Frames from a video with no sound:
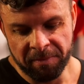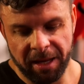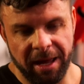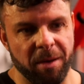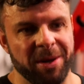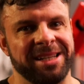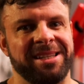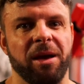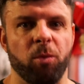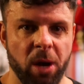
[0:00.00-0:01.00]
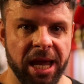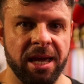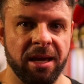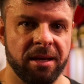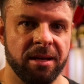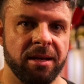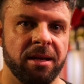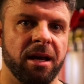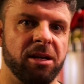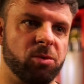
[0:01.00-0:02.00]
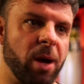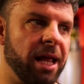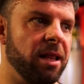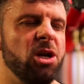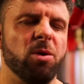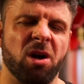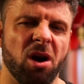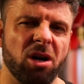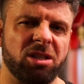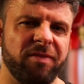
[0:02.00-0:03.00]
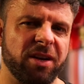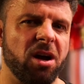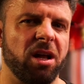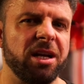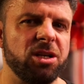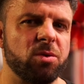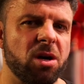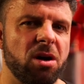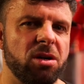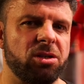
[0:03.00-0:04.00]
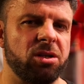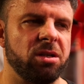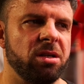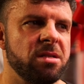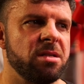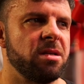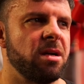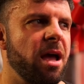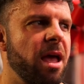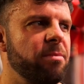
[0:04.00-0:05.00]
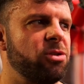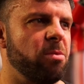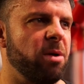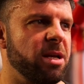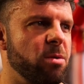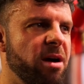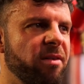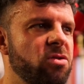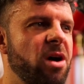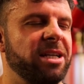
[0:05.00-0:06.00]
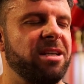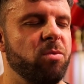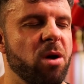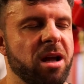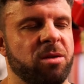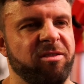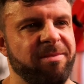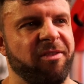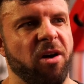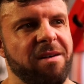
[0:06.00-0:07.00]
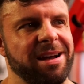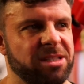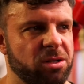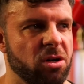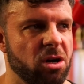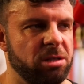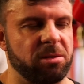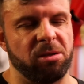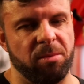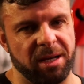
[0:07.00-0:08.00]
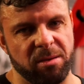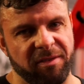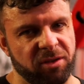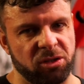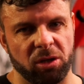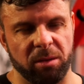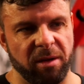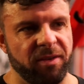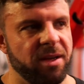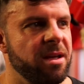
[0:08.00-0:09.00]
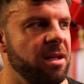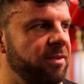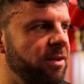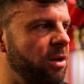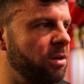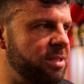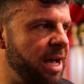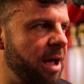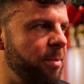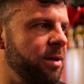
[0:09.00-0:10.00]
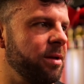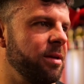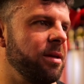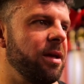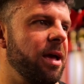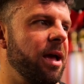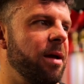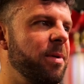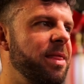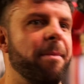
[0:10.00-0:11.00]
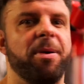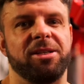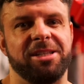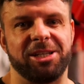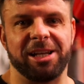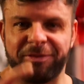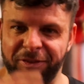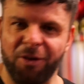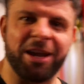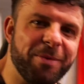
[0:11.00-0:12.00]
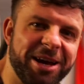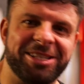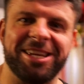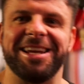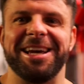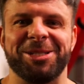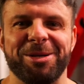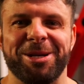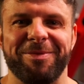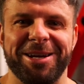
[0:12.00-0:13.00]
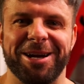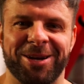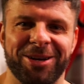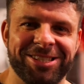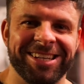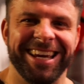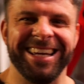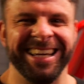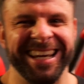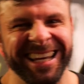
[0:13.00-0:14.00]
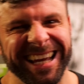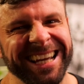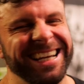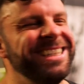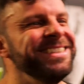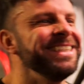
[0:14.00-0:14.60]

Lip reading: When I say we as well, new coach, if you call it a new coach, somebody who I've not actually worked with before as a coach, but somebody who I've consulted with for a long time. And that person is, you'll have to fucking wait and see next YouTube video, cuz. But